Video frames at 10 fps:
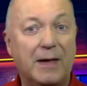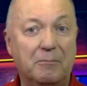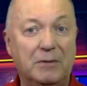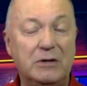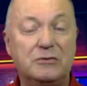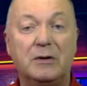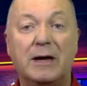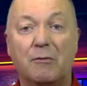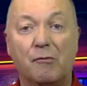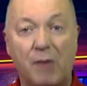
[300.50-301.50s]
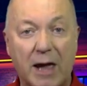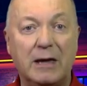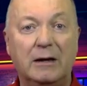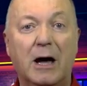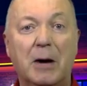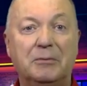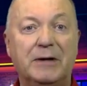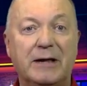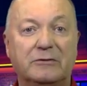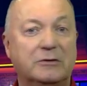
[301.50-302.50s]
That means you get regular
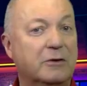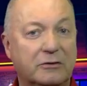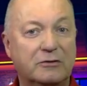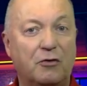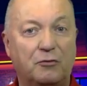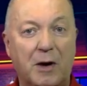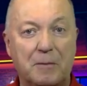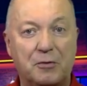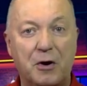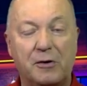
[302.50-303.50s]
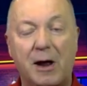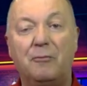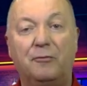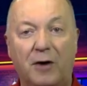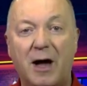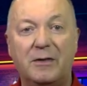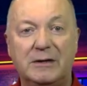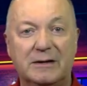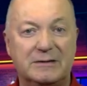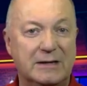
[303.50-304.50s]
updates to the software program via
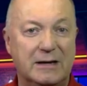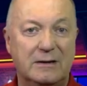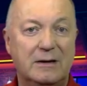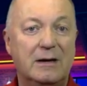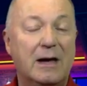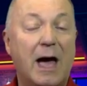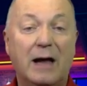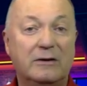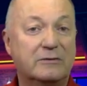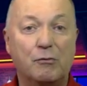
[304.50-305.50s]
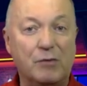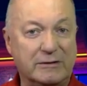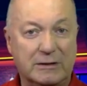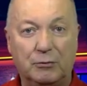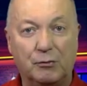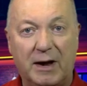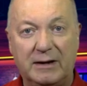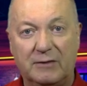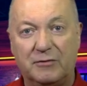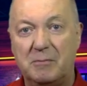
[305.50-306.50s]
the internet, and it's a reasonable
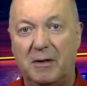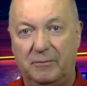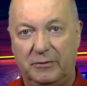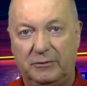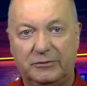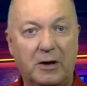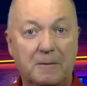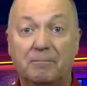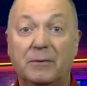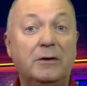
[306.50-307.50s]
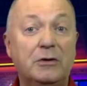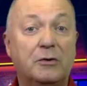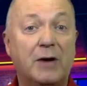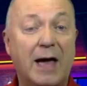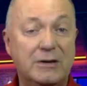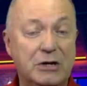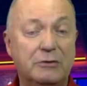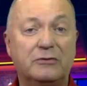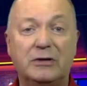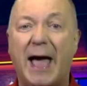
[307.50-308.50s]
rate every month. So you can
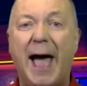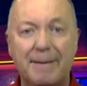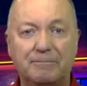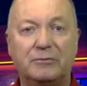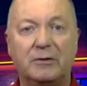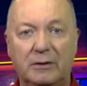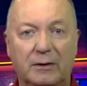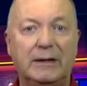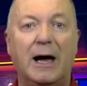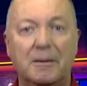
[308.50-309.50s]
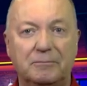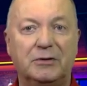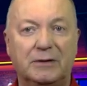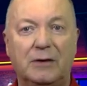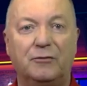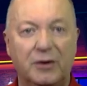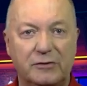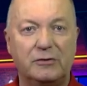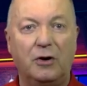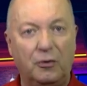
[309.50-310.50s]
use the absolutely up-to-date
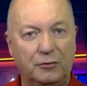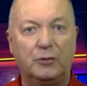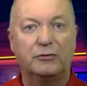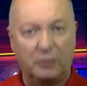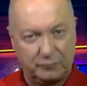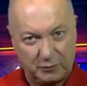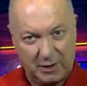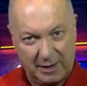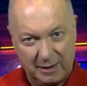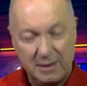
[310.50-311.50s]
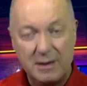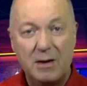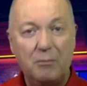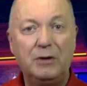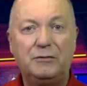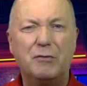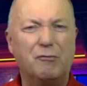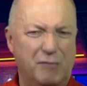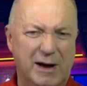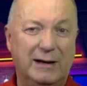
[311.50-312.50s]
version of your software. But if you
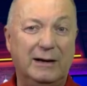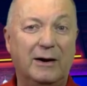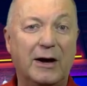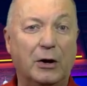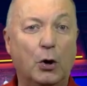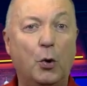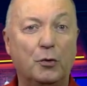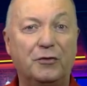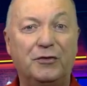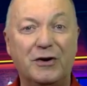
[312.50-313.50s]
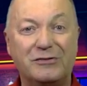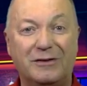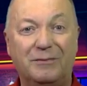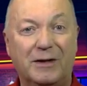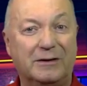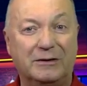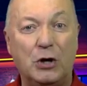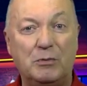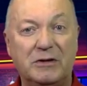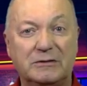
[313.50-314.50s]
really like an older version that
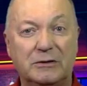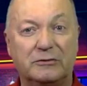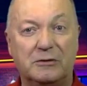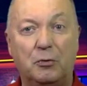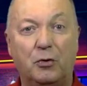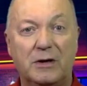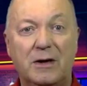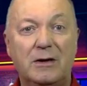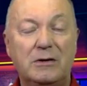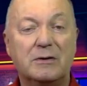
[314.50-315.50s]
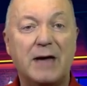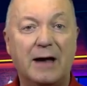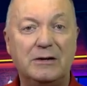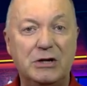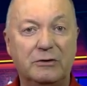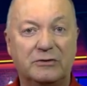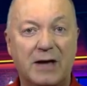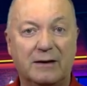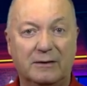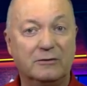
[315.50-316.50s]
Adobe still support, you can use
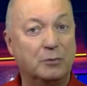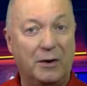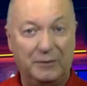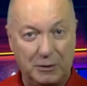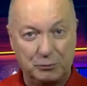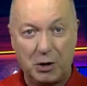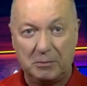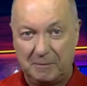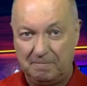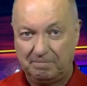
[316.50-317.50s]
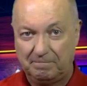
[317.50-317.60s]
that as well, no problem.